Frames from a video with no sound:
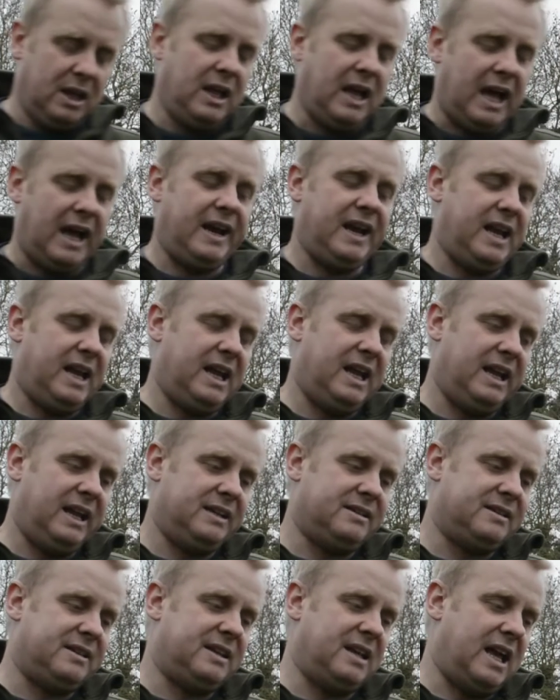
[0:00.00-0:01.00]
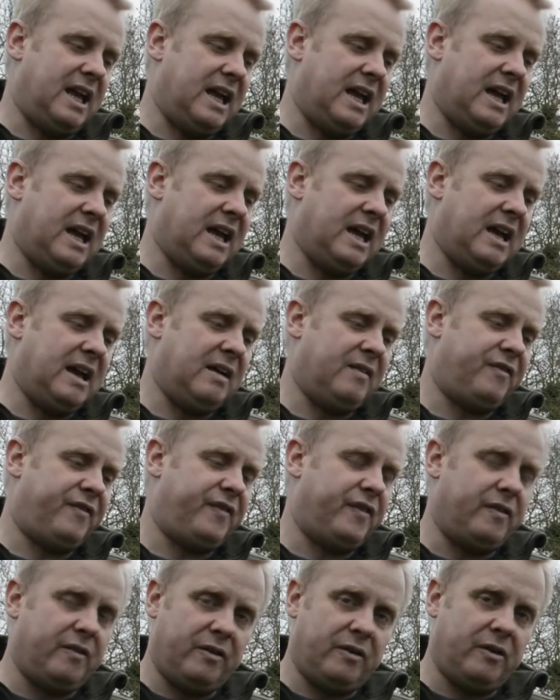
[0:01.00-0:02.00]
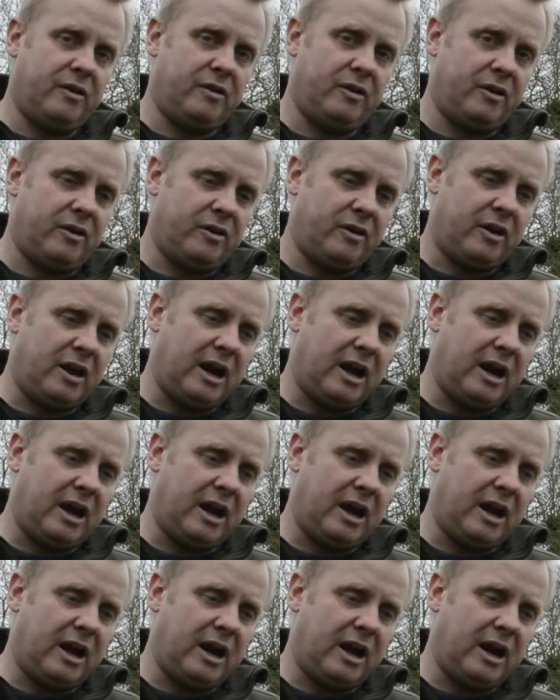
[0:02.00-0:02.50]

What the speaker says: and it is, for